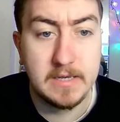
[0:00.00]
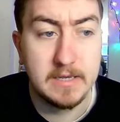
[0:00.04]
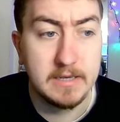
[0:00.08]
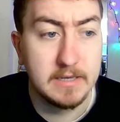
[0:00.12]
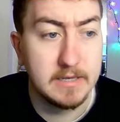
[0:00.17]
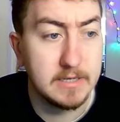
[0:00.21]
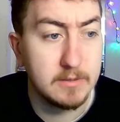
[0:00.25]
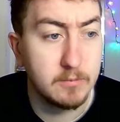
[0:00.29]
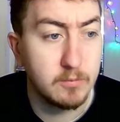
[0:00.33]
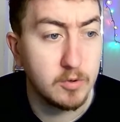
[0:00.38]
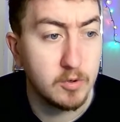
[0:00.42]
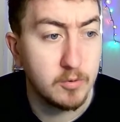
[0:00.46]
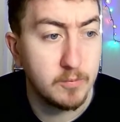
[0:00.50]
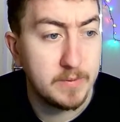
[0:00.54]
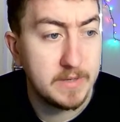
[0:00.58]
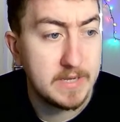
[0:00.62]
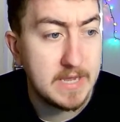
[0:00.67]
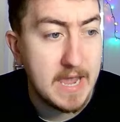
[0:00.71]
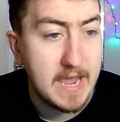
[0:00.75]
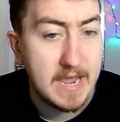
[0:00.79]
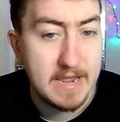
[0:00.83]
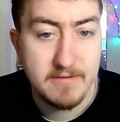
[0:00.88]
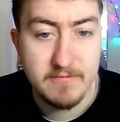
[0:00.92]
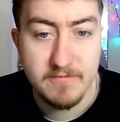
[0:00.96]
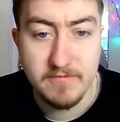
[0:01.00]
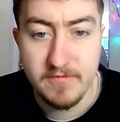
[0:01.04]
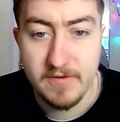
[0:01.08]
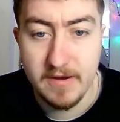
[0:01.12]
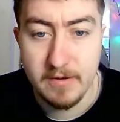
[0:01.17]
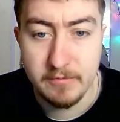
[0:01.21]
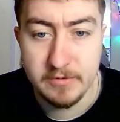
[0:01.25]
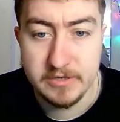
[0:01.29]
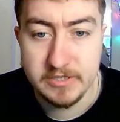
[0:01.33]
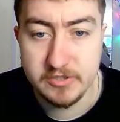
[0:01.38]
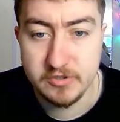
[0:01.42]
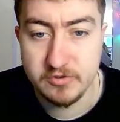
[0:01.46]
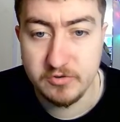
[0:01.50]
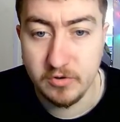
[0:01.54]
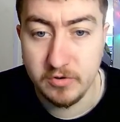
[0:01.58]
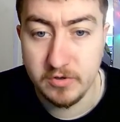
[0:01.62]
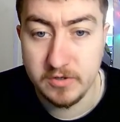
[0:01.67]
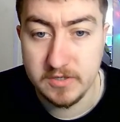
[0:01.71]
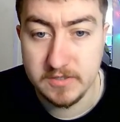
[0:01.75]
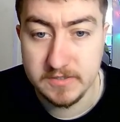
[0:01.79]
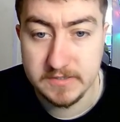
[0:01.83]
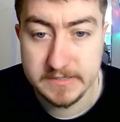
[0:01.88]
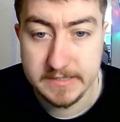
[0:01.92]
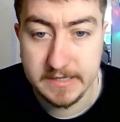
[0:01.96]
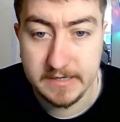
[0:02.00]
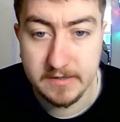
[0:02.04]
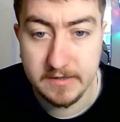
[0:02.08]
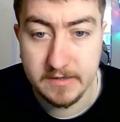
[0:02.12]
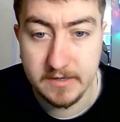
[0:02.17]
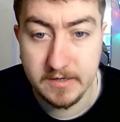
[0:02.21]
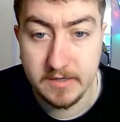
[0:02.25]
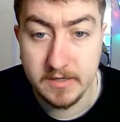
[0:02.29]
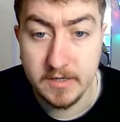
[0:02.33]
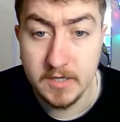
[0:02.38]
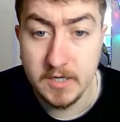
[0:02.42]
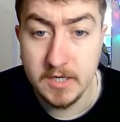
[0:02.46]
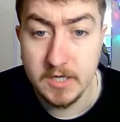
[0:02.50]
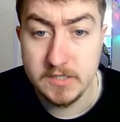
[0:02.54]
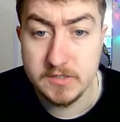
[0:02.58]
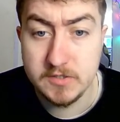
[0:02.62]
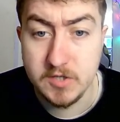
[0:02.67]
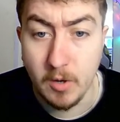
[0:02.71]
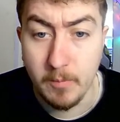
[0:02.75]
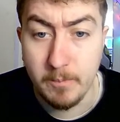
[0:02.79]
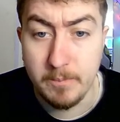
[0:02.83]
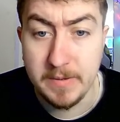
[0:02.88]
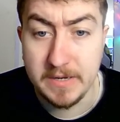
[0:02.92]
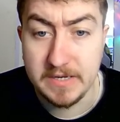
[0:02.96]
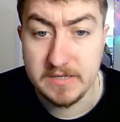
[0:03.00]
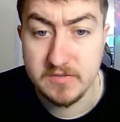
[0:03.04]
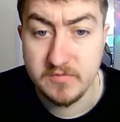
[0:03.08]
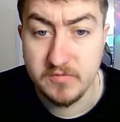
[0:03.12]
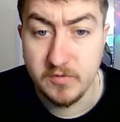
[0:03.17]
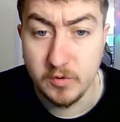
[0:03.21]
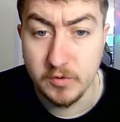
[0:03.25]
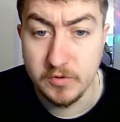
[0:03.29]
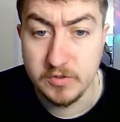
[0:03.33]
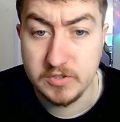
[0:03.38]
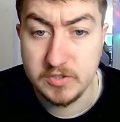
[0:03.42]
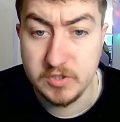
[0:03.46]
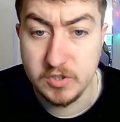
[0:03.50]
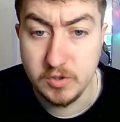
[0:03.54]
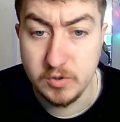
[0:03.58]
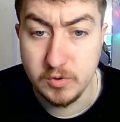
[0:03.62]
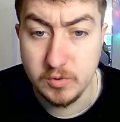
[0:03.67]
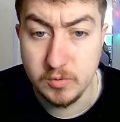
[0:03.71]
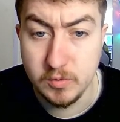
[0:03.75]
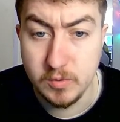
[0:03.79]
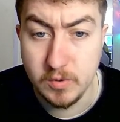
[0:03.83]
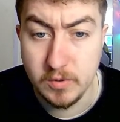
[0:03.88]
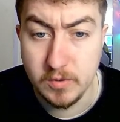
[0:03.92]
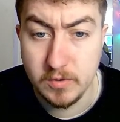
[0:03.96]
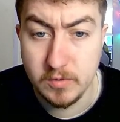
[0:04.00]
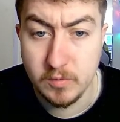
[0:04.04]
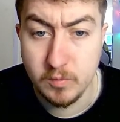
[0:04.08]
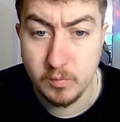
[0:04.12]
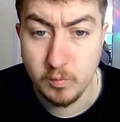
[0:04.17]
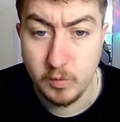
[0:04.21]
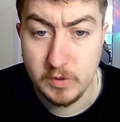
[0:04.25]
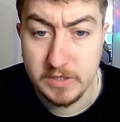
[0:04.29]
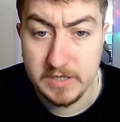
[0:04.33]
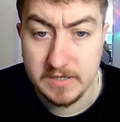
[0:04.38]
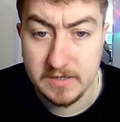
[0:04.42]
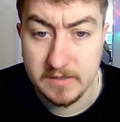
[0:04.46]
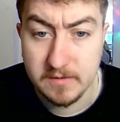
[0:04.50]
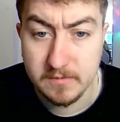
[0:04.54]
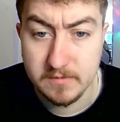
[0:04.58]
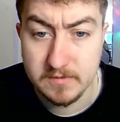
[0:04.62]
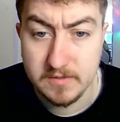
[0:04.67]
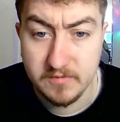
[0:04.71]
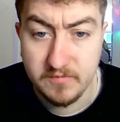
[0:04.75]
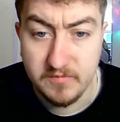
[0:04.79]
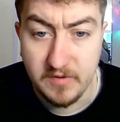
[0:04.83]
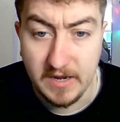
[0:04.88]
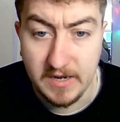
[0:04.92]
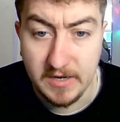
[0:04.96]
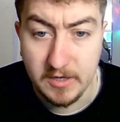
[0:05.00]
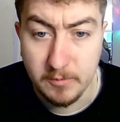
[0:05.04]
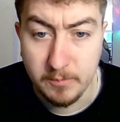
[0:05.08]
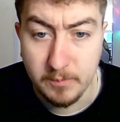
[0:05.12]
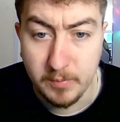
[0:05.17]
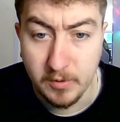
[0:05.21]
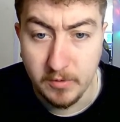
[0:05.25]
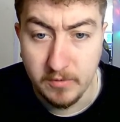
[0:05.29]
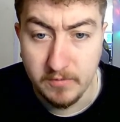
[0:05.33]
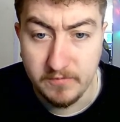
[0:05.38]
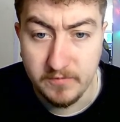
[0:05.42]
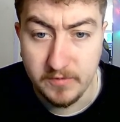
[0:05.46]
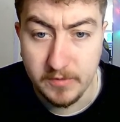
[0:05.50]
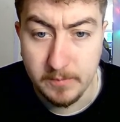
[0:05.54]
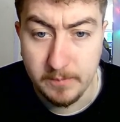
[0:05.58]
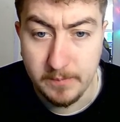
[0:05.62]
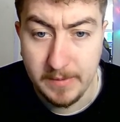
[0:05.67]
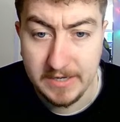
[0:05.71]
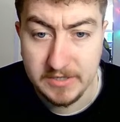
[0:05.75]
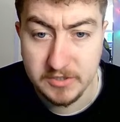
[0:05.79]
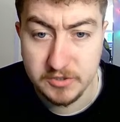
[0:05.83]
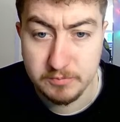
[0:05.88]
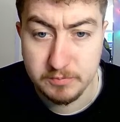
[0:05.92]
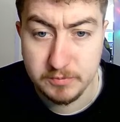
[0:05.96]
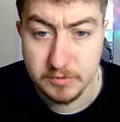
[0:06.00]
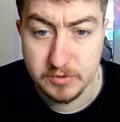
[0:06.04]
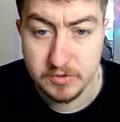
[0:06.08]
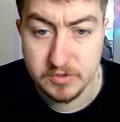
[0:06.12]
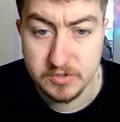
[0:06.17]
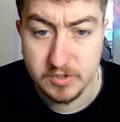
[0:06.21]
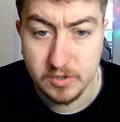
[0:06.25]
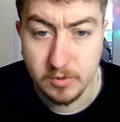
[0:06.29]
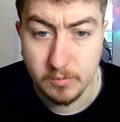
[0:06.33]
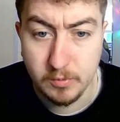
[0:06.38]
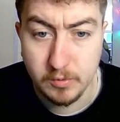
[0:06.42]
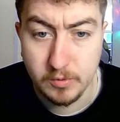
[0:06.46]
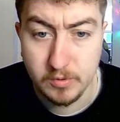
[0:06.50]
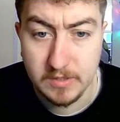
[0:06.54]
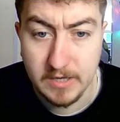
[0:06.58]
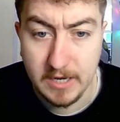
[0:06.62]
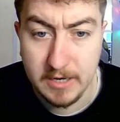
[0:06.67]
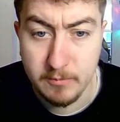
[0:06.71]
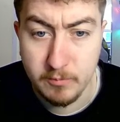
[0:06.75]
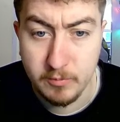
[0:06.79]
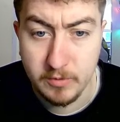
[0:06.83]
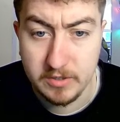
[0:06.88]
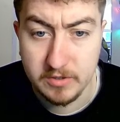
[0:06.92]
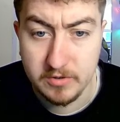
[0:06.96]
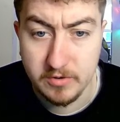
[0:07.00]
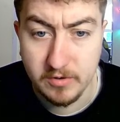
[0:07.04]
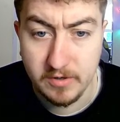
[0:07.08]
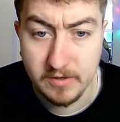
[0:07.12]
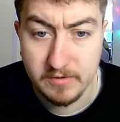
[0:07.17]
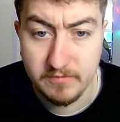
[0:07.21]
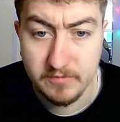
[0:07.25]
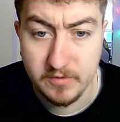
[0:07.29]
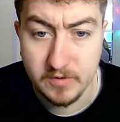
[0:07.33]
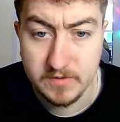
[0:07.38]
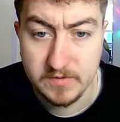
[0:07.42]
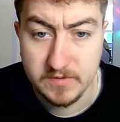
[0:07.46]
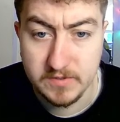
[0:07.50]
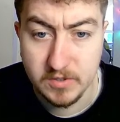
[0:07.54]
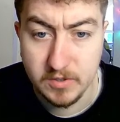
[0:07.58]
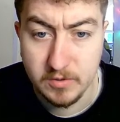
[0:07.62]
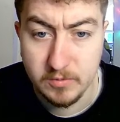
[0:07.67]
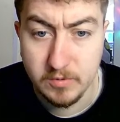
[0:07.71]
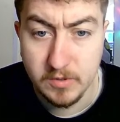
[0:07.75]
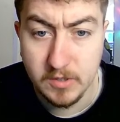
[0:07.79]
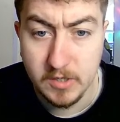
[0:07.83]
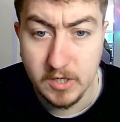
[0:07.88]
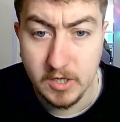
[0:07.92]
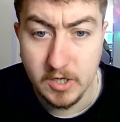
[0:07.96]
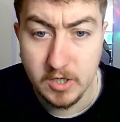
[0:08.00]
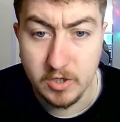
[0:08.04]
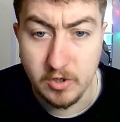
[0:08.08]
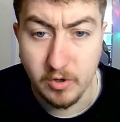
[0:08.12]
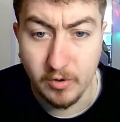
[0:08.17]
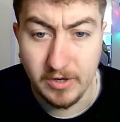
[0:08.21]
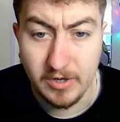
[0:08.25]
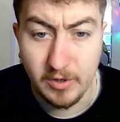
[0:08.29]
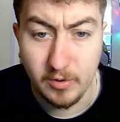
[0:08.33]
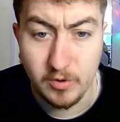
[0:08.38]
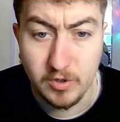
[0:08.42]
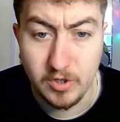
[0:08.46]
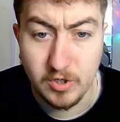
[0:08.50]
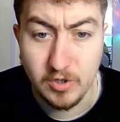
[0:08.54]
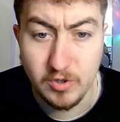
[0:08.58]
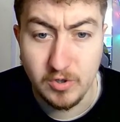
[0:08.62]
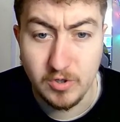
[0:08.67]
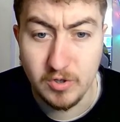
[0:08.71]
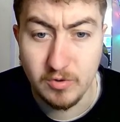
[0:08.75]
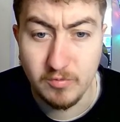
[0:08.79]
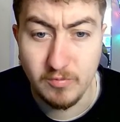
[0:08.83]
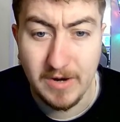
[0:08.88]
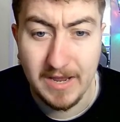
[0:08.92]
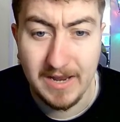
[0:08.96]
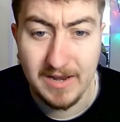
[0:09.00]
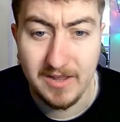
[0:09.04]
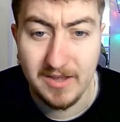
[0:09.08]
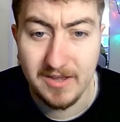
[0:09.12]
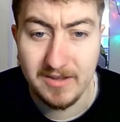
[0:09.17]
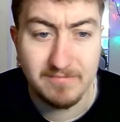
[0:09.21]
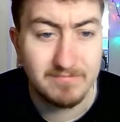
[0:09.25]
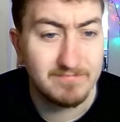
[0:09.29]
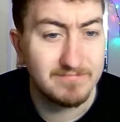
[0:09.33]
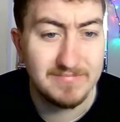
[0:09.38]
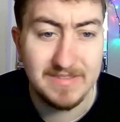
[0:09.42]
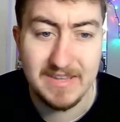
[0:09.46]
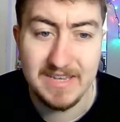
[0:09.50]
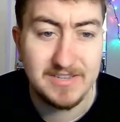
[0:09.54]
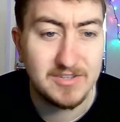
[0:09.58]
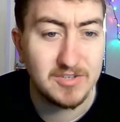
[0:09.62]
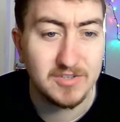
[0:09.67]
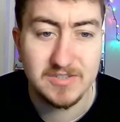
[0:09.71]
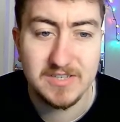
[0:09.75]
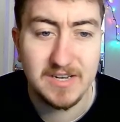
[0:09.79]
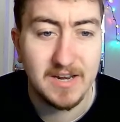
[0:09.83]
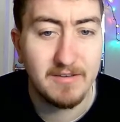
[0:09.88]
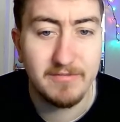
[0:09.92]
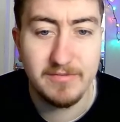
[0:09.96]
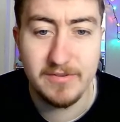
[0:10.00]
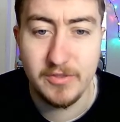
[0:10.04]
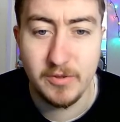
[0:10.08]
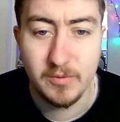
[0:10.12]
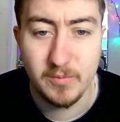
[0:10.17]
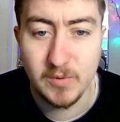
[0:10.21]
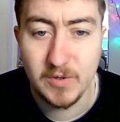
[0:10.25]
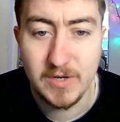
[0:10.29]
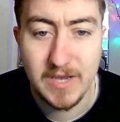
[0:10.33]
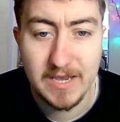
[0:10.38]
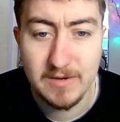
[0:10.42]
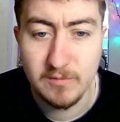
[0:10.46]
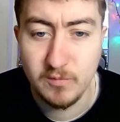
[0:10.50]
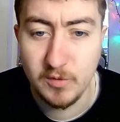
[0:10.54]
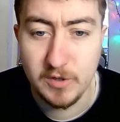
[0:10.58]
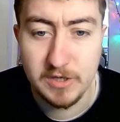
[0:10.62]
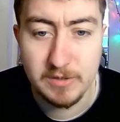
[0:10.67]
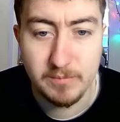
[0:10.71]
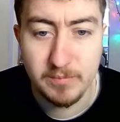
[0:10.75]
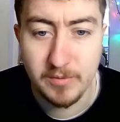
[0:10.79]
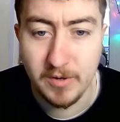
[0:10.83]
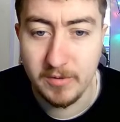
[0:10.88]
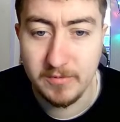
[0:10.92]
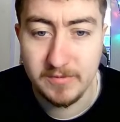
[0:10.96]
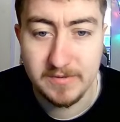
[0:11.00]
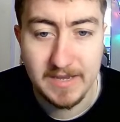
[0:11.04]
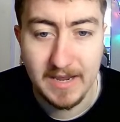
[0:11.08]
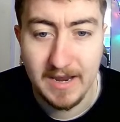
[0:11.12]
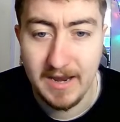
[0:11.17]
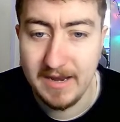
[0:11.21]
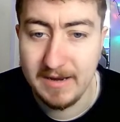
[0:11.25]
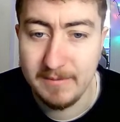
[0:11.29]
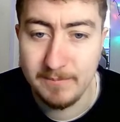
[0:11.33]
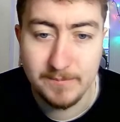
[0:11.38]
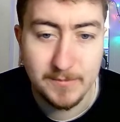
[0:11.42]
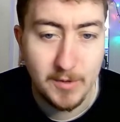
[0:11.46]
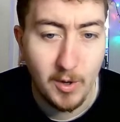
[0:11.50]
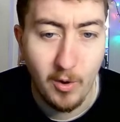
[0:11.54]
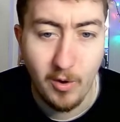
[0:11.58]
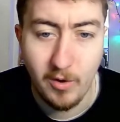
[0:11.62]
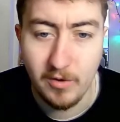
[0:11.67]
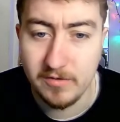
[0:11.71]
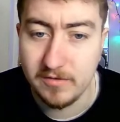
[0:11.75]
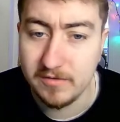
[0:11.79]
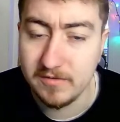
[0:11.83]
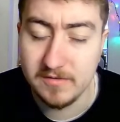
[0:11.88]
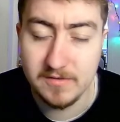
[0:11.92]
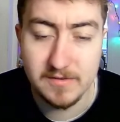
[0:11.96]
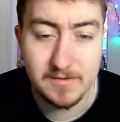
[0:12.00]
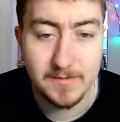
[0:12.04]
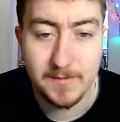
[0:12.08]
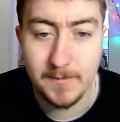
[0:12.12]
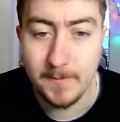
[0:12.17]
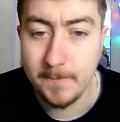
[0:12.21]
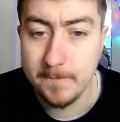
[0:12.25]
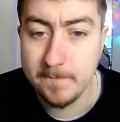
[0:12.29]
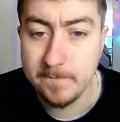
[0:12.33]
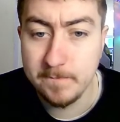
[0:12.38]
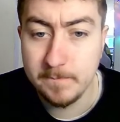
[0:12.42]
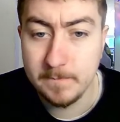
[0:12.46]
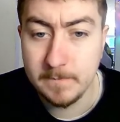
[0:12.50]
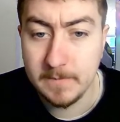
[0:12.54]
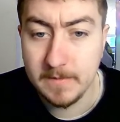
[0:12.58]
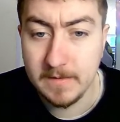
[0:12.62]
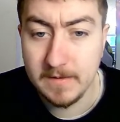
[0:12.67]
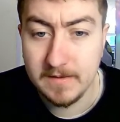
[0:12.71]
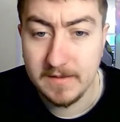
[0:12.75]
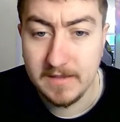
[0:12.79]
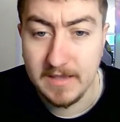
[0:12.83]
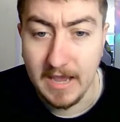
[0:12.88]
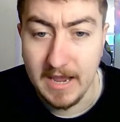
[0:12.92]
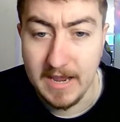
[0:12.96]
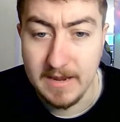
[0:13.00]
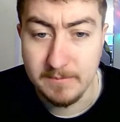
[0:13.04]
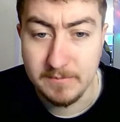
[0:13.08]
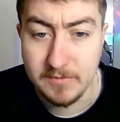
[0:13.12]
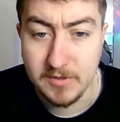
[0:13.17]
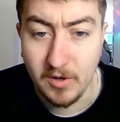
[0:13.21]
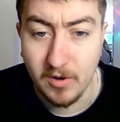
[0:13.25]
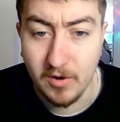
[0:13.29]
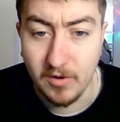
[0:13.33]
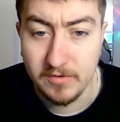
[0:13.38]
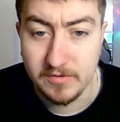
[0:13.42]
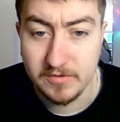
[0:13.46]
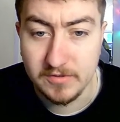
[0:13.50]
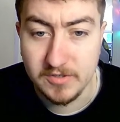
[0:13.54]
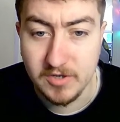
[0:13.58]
He will be a very strong contender. Top picks, 42-week defender, punt for the bench boost, double game week, currently 32. Currently on Cucurella. He doesn't have a double game week, bro. Get him gone. Get him gone.